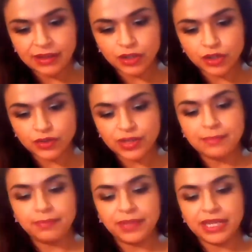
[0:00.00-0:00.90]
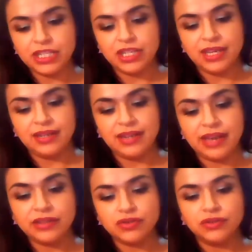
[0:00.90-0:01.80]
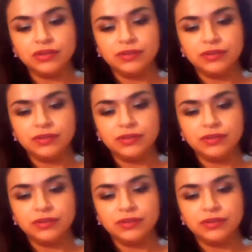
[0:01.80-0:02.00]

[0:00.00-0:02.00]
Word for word: Cream Blush in Natural.